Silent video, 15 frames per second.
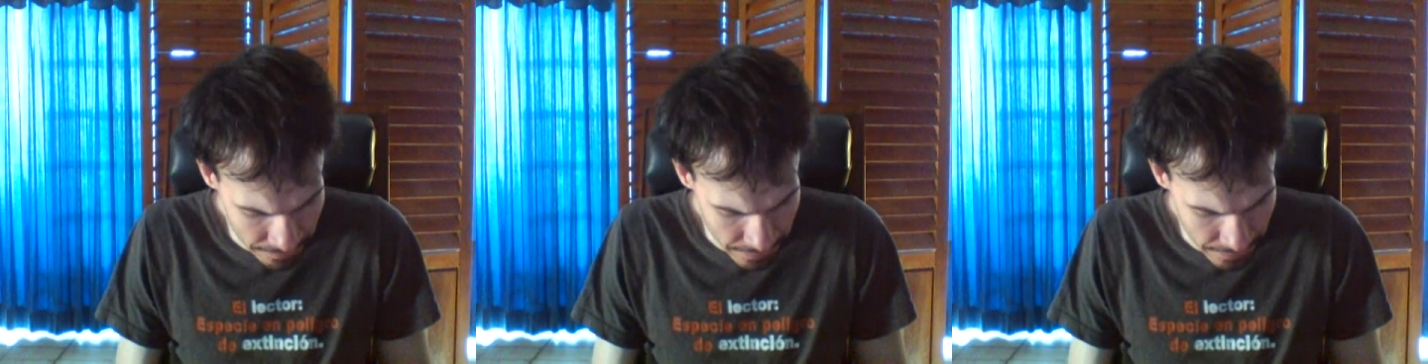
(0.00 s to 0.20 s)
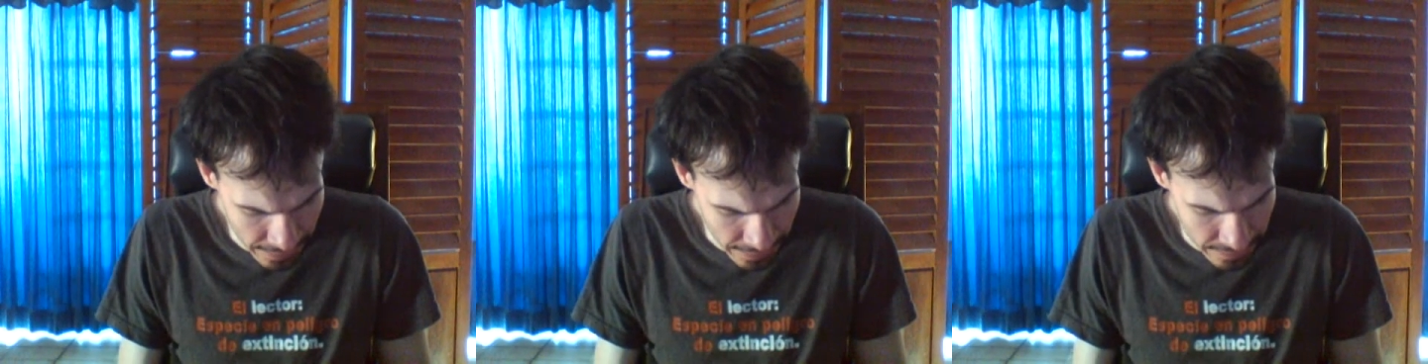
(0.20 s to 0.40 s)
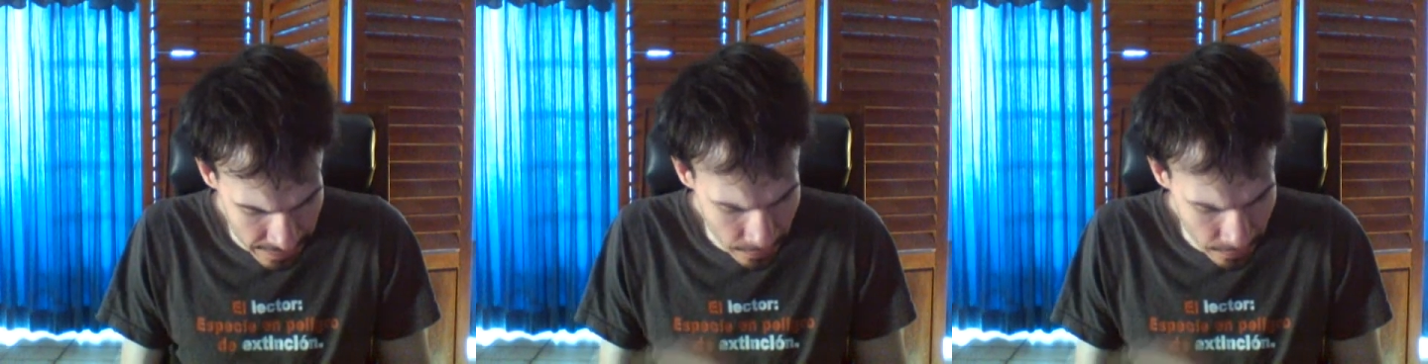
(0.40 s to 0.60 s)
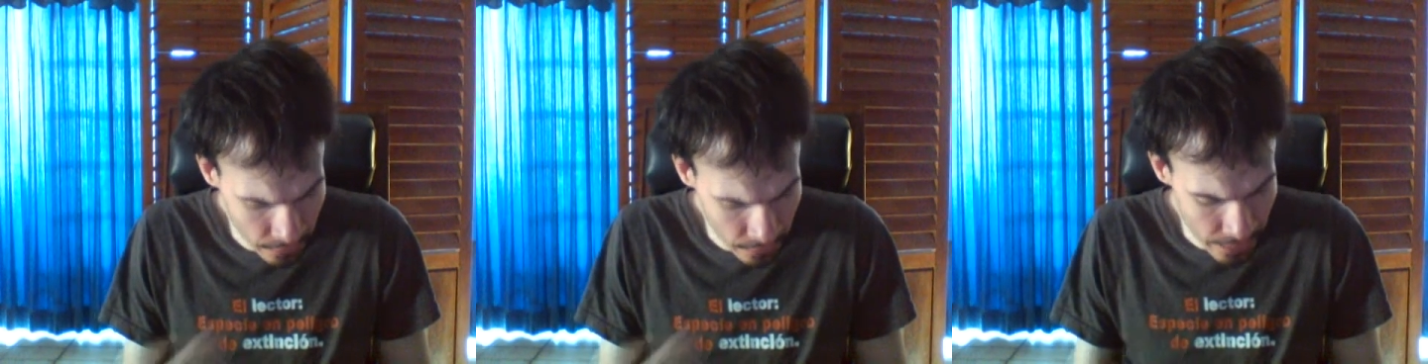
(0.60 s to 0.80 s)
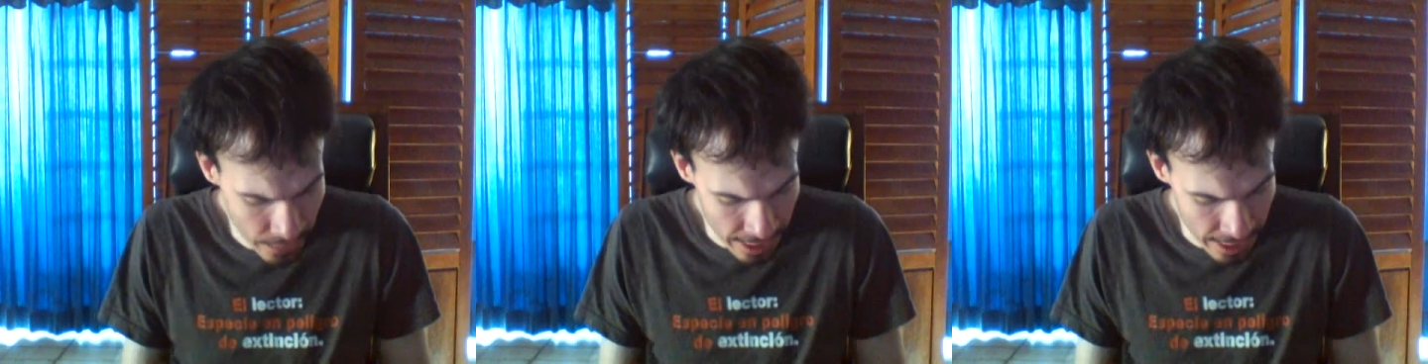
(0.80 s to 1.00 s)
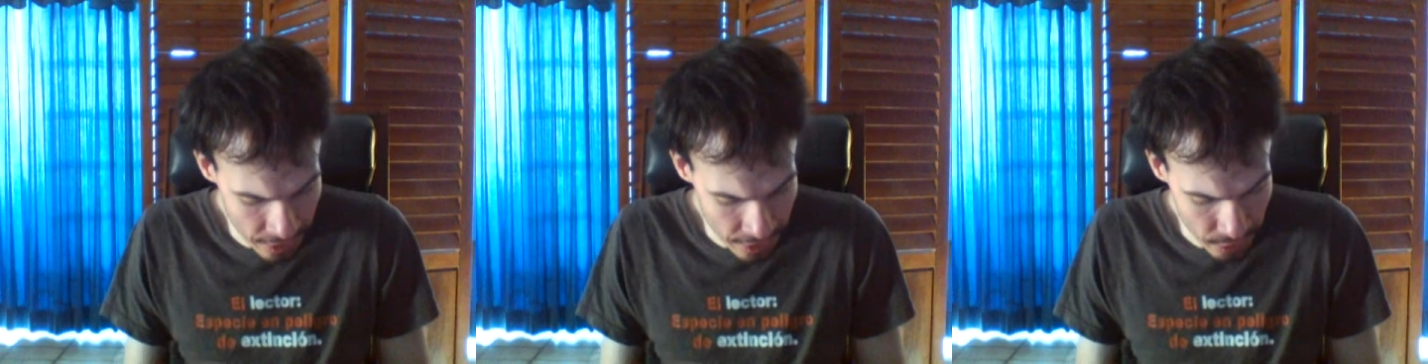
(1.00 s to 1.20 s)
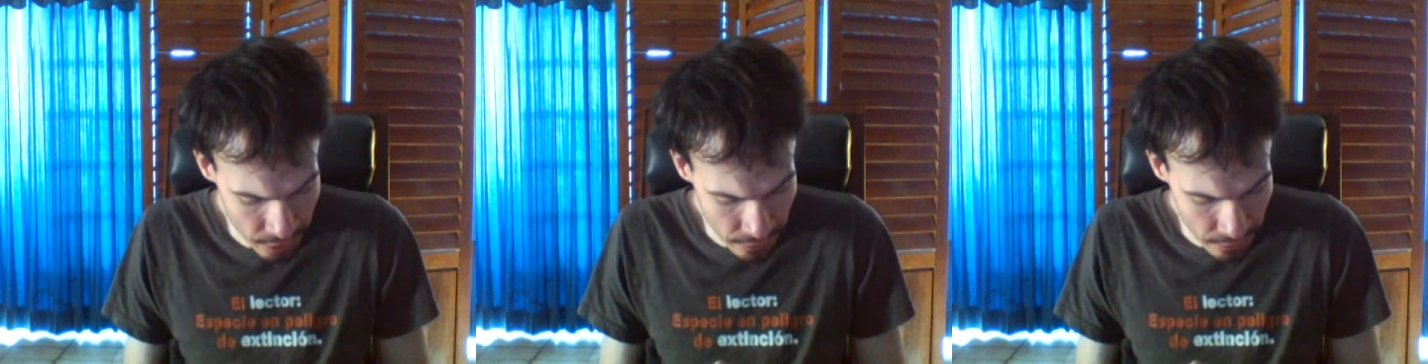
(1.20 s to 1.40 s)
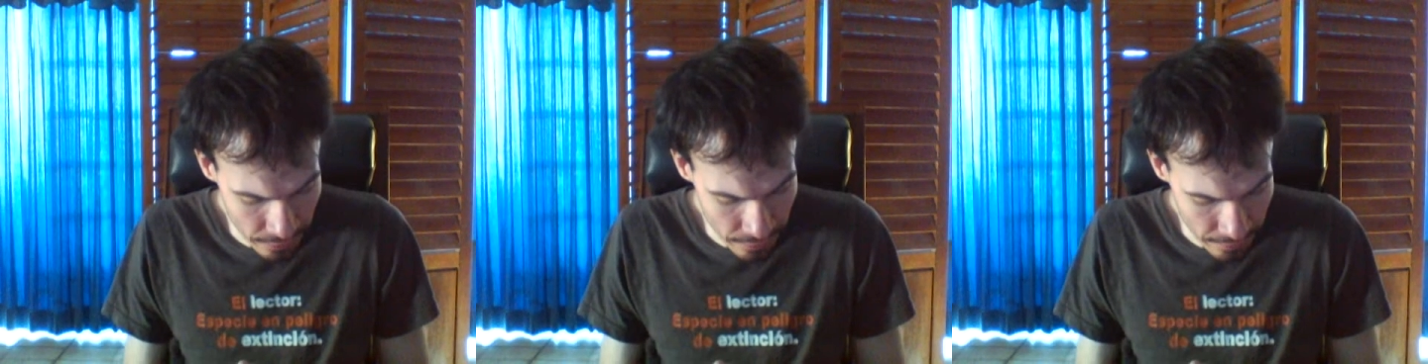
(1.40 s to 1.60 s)
has long range,
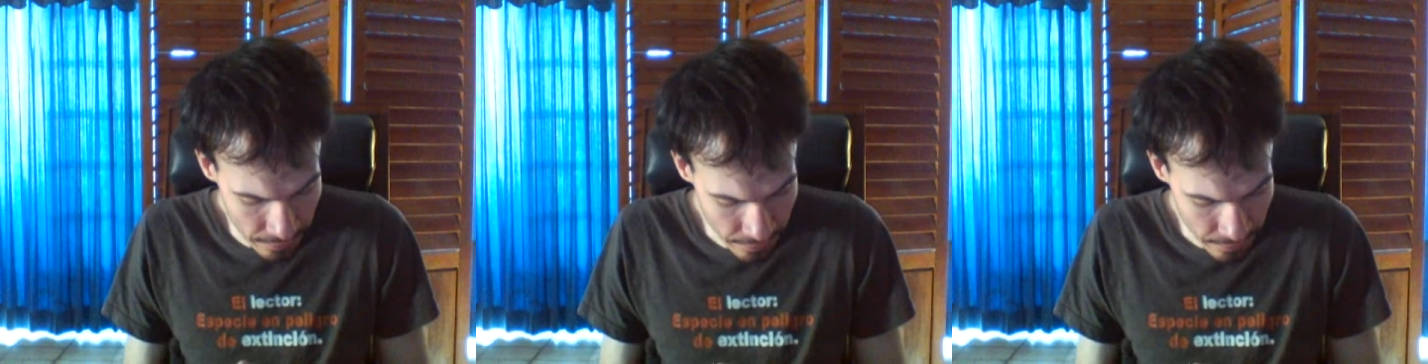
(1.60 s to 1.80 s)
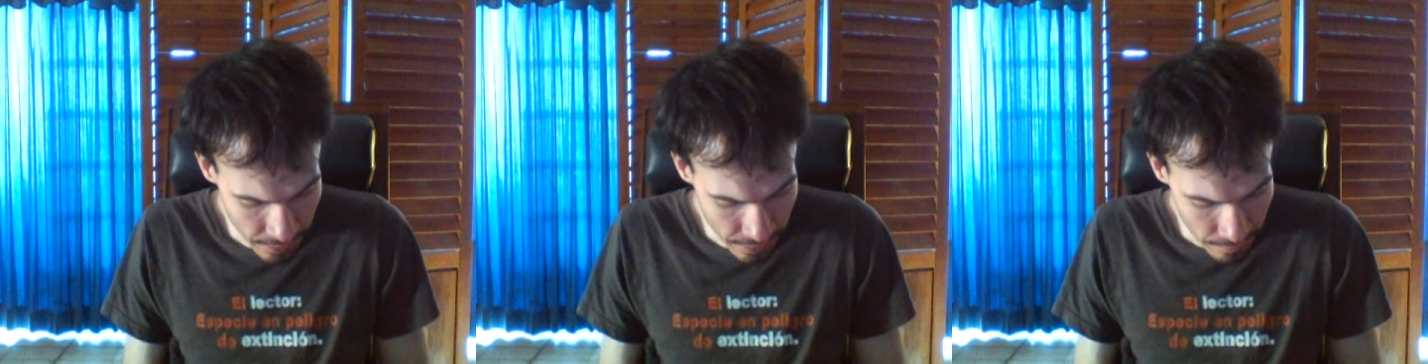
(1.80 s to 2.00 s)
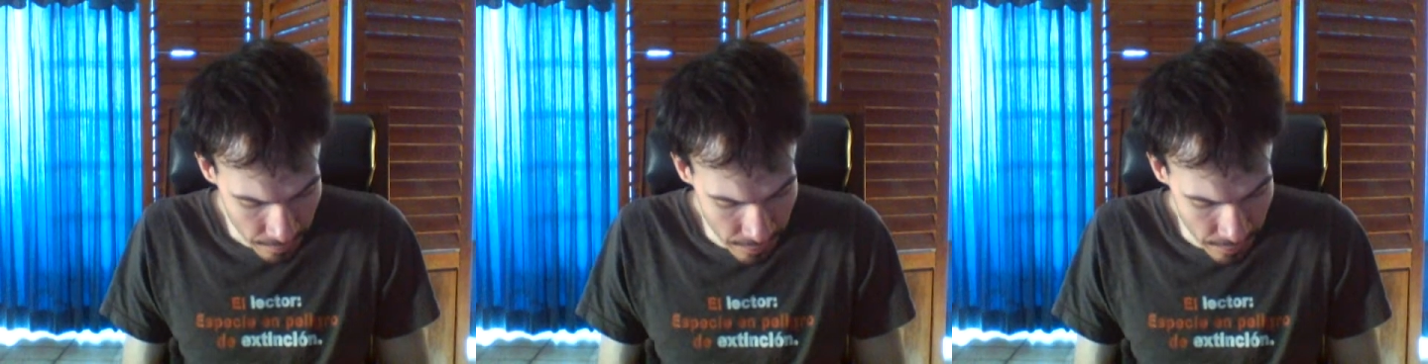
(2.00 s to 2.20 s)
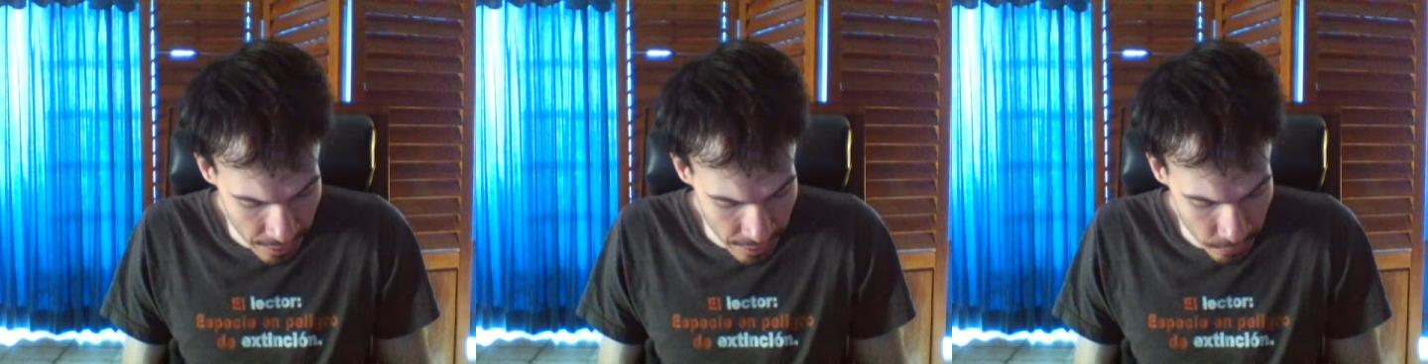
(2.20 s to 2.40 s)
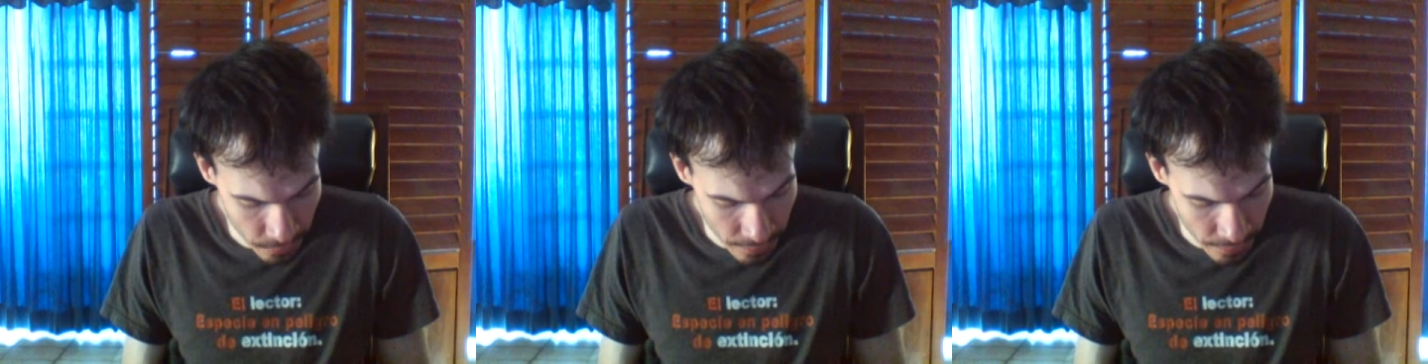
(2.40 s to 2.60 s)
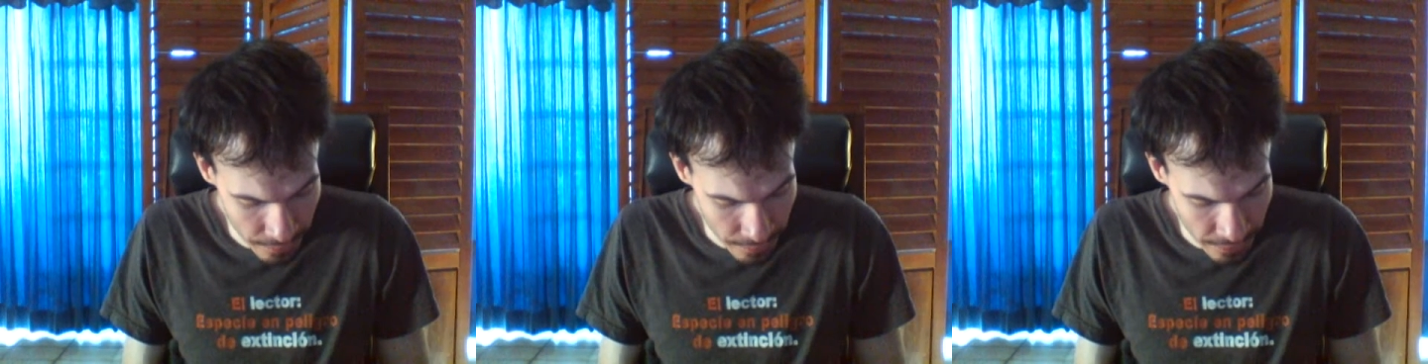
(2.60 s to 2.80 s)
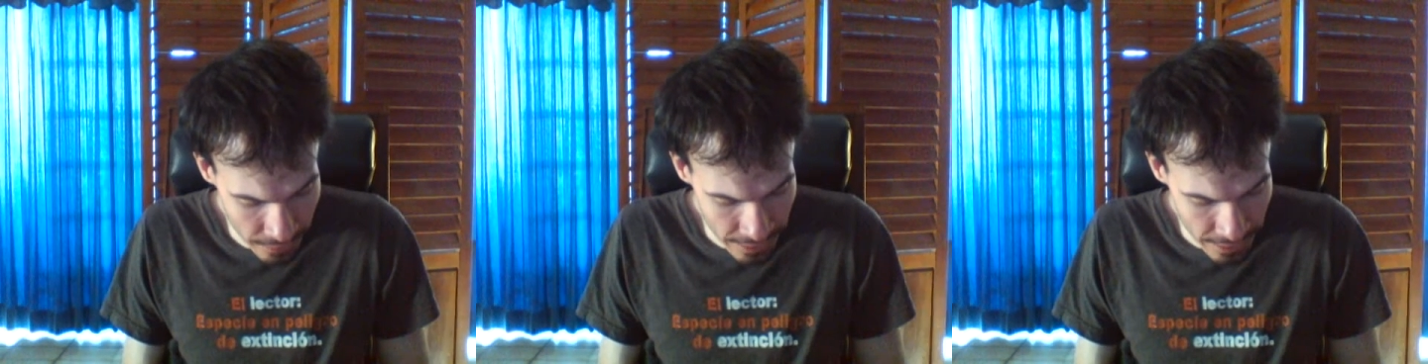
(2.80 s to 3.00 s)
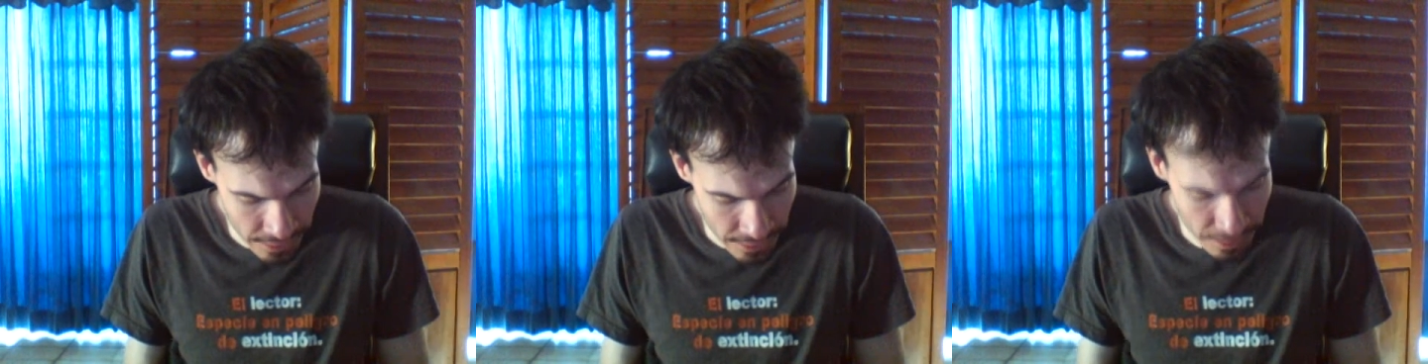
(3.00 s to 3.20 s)
or maybe that
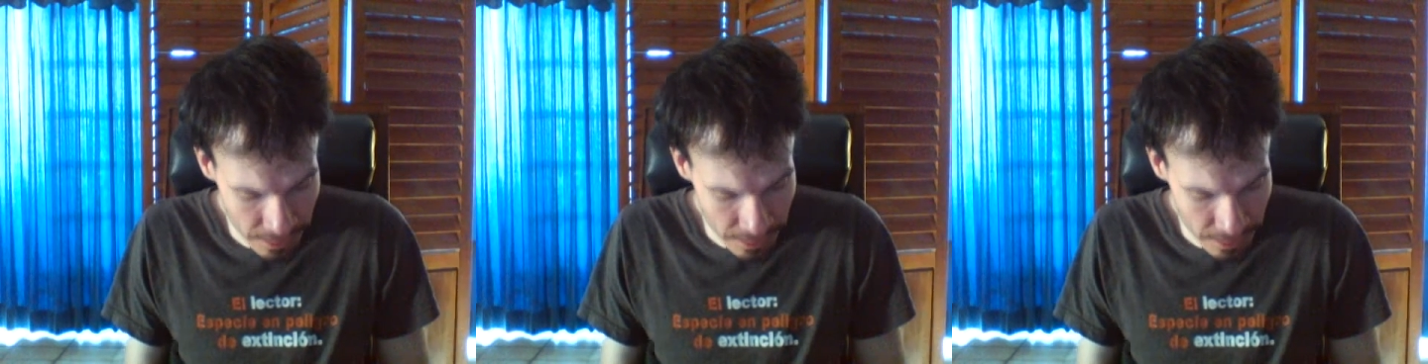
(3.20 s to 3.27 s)
weapon has